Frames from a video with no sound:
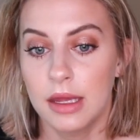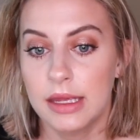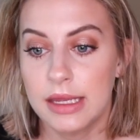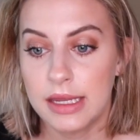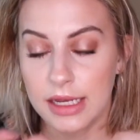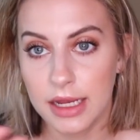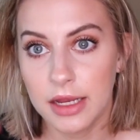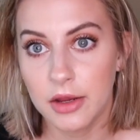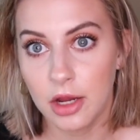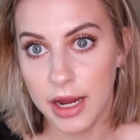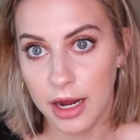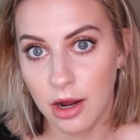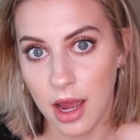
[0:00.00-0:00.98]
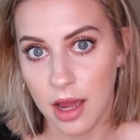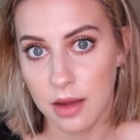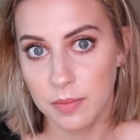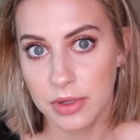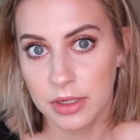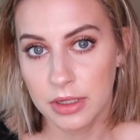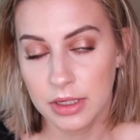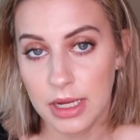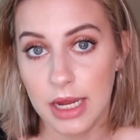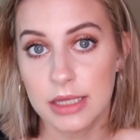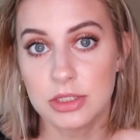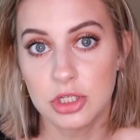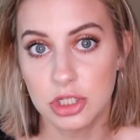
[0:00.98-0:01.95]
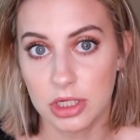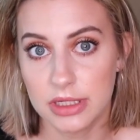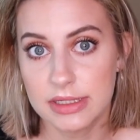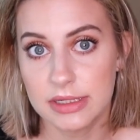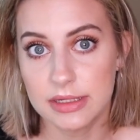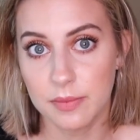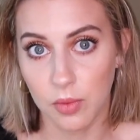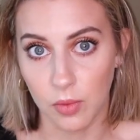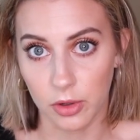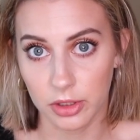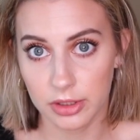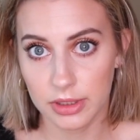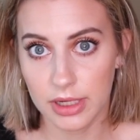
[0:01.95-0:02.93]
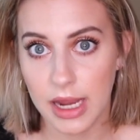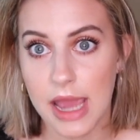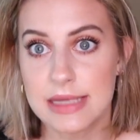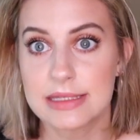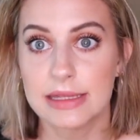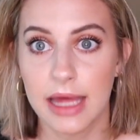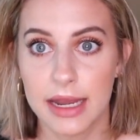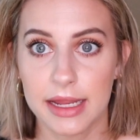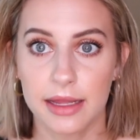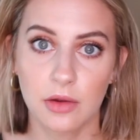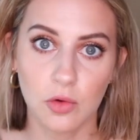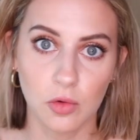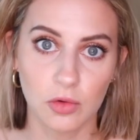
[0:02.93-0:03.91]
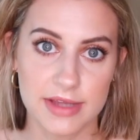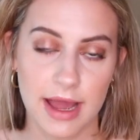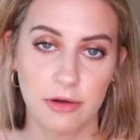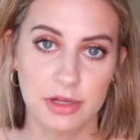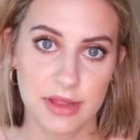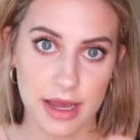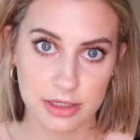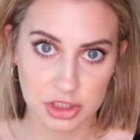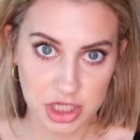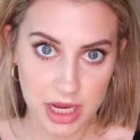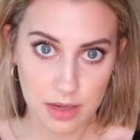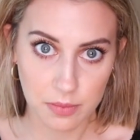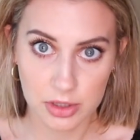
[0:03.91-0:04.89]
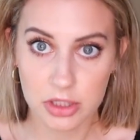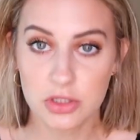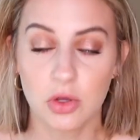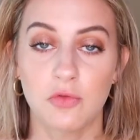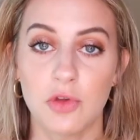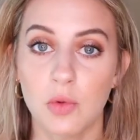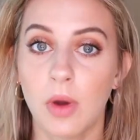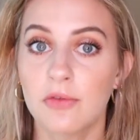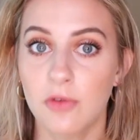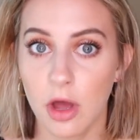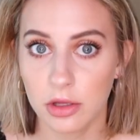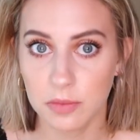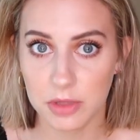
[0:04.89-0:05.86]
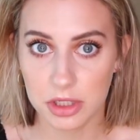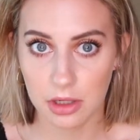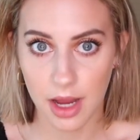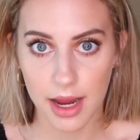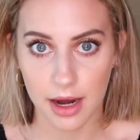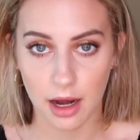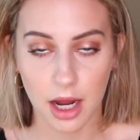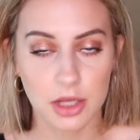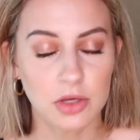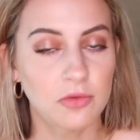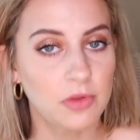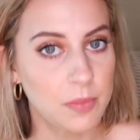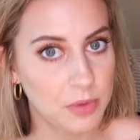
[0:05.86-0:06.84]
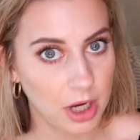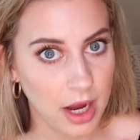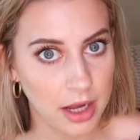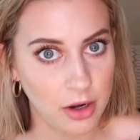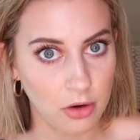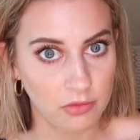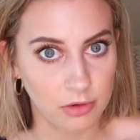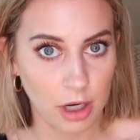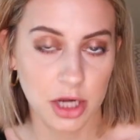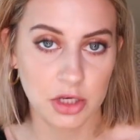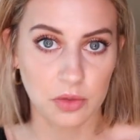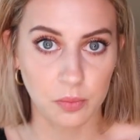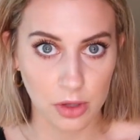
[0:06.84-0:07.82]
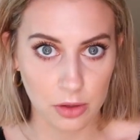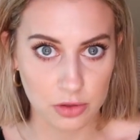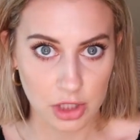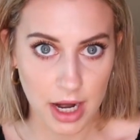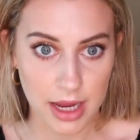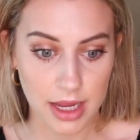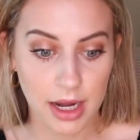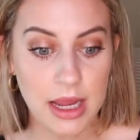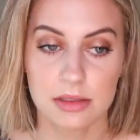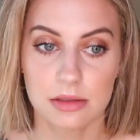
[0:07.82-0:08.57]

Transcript: heating your hair up is just as important as letting it cool down in that shape. So if you want volume in your hair and you flip your head over and you blow dry it,